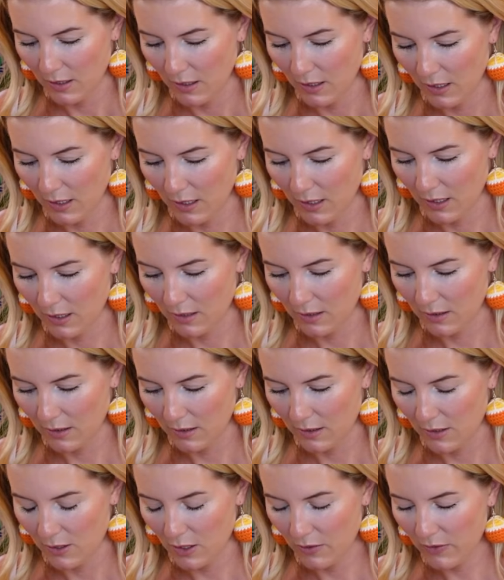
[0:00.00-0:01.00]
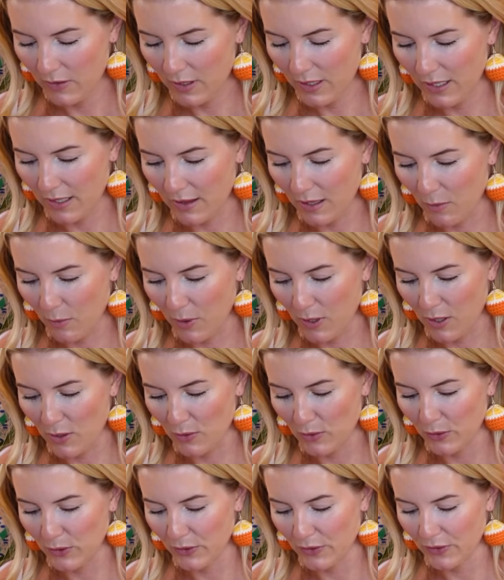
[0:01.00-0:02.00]
And do you ever get that where
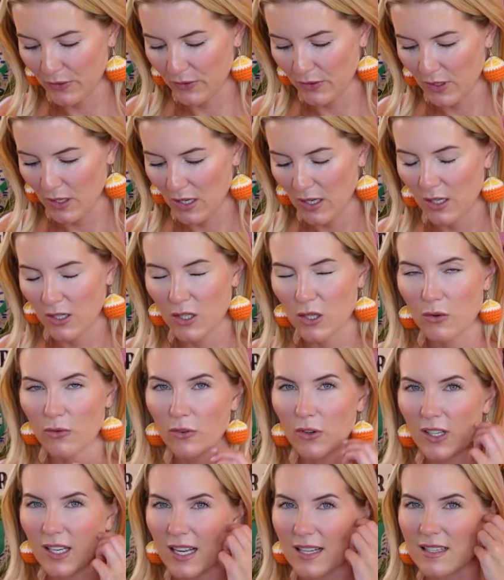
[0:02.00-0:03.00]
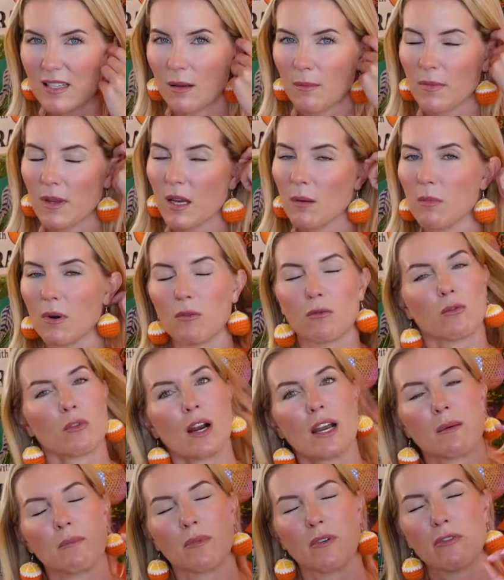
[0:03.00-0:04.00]
you forget something, but
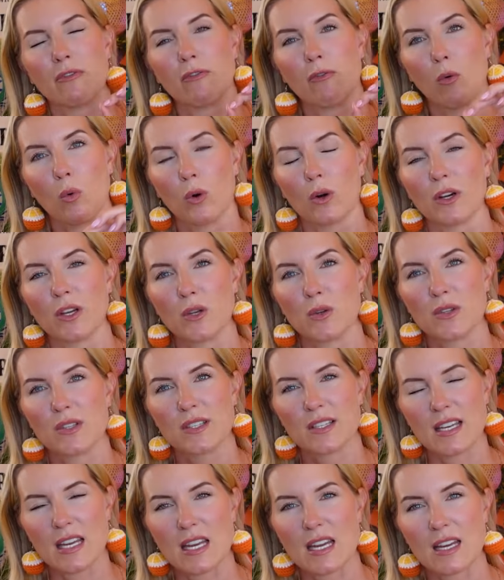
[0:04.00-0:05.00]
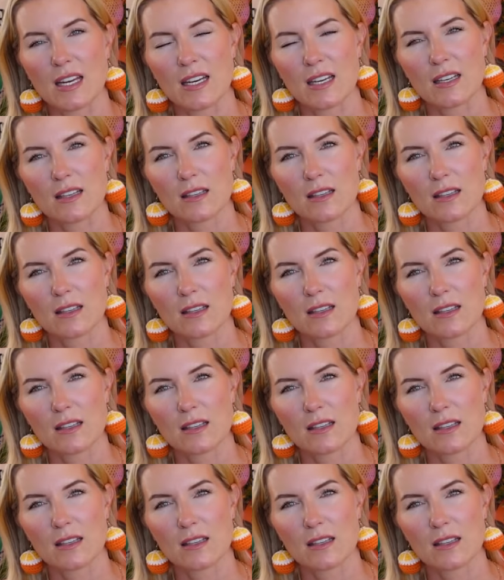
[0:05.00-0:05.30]
right before you see